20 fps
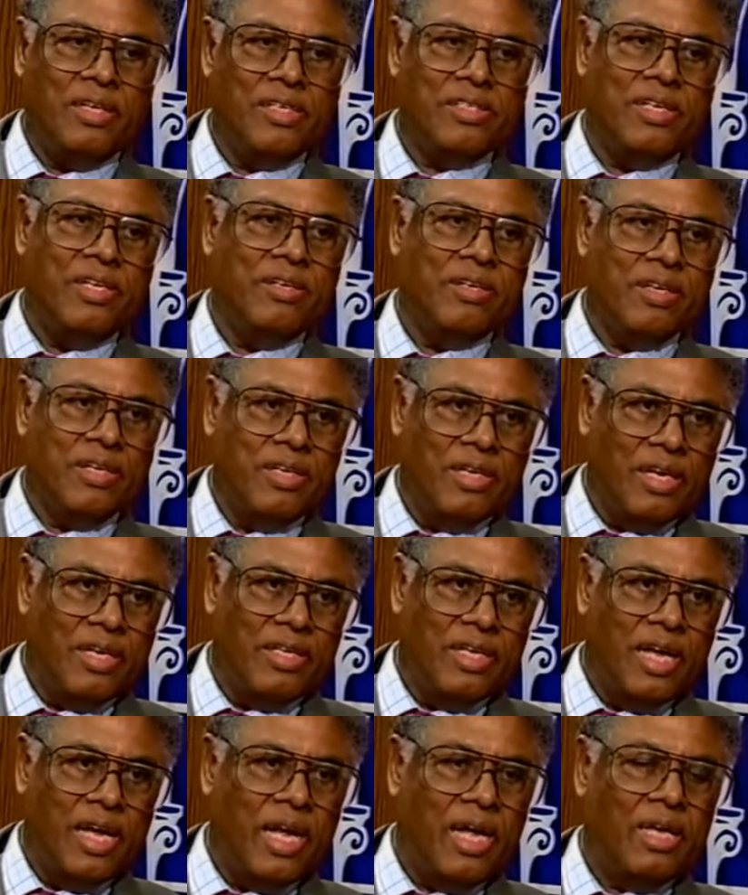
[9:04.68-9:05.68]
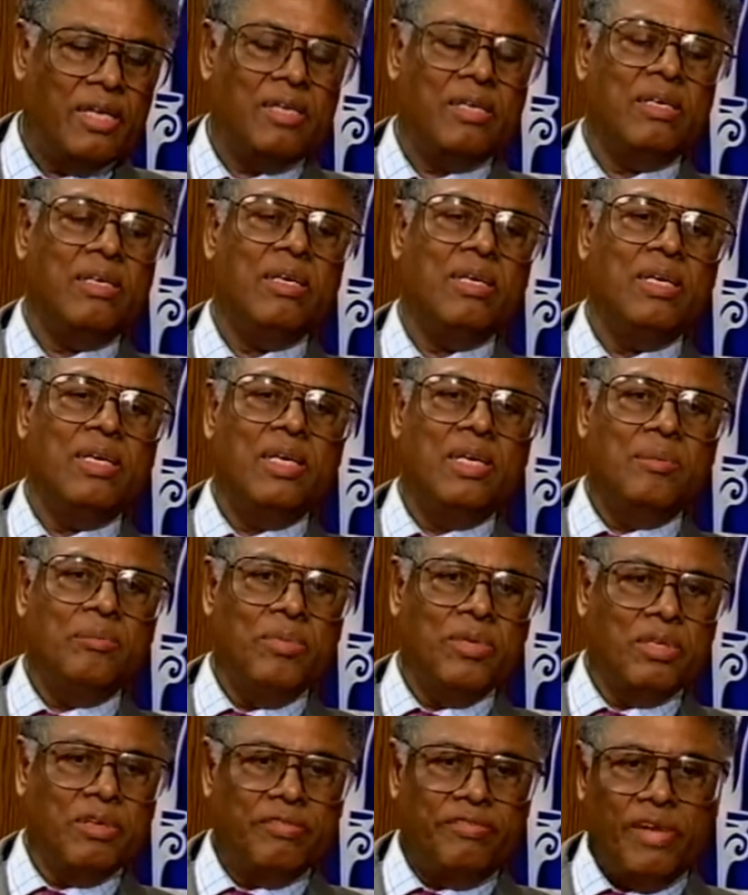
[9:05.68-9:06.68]
this, he could have done that.
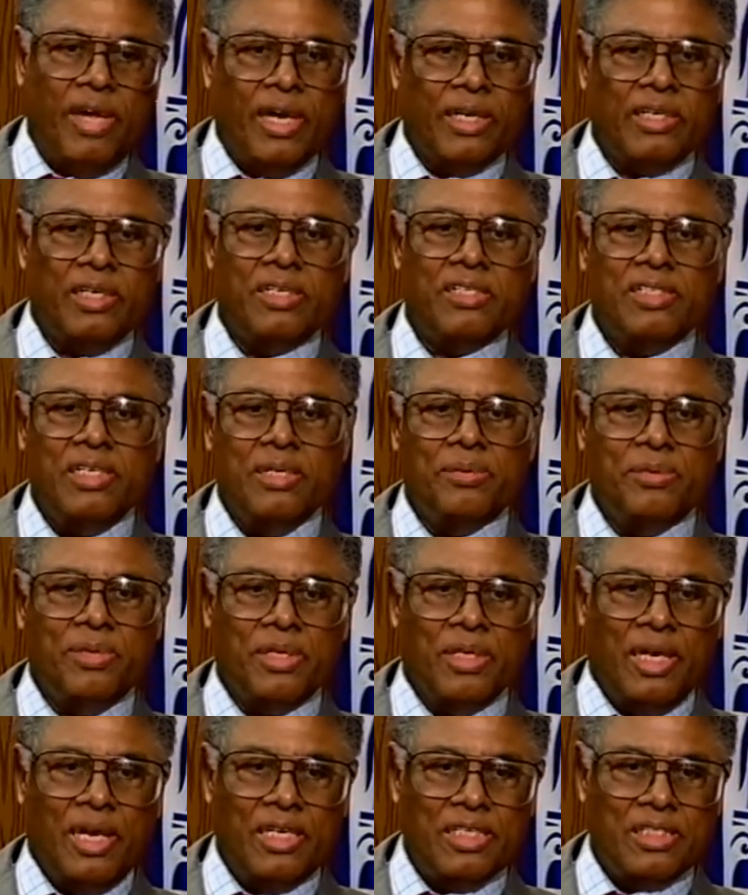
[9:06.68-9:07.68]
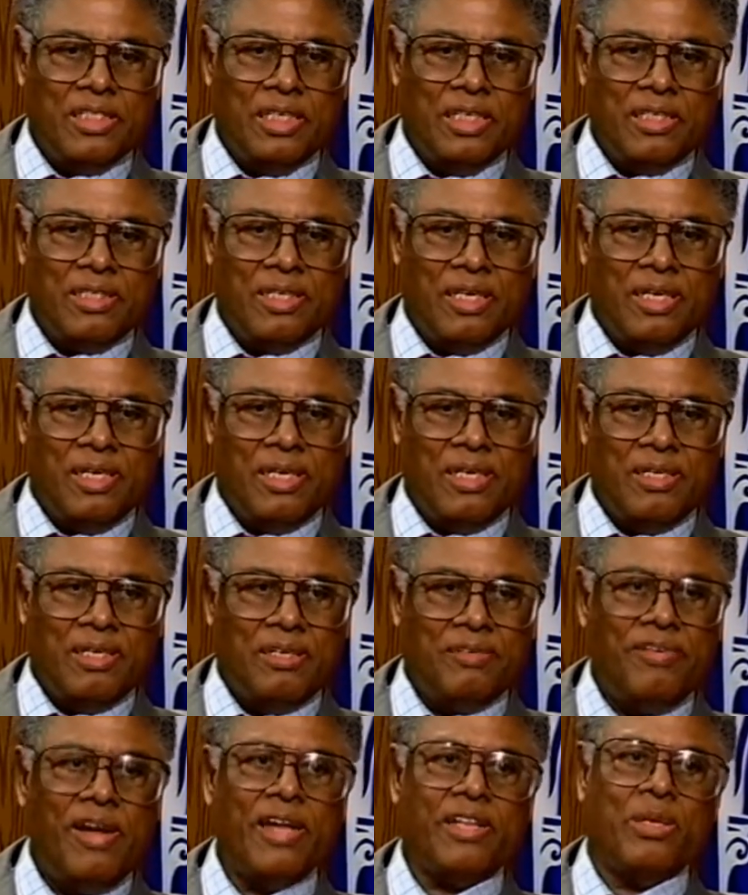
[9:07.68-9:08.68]
But the fact is he realized that
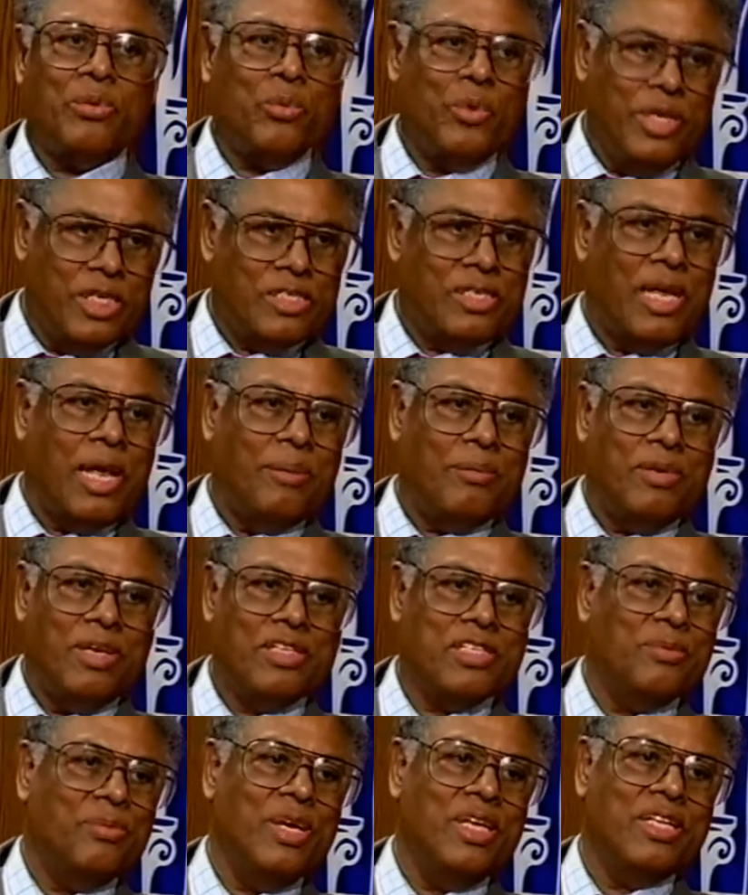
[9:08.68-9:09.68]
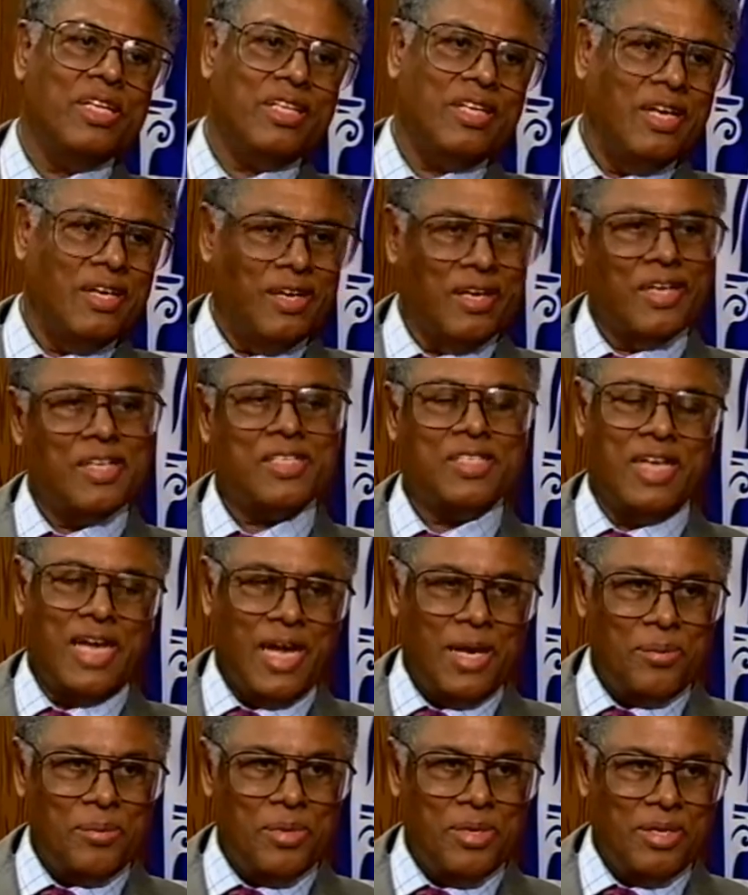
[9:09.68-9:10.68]
the fact that we stop doesn't mean that they're going to
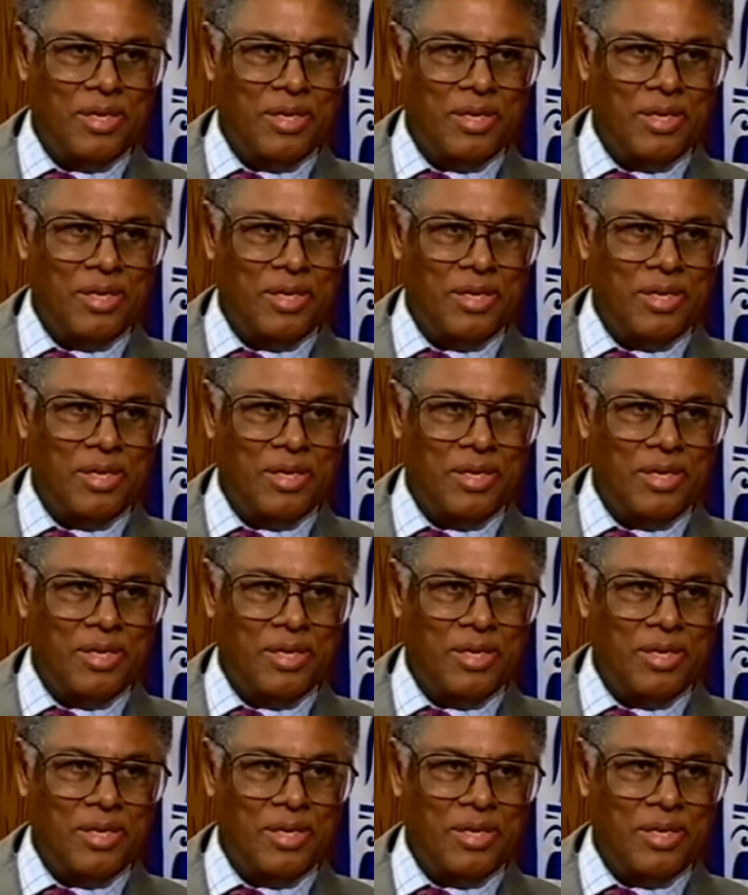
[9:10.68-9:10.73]
stop.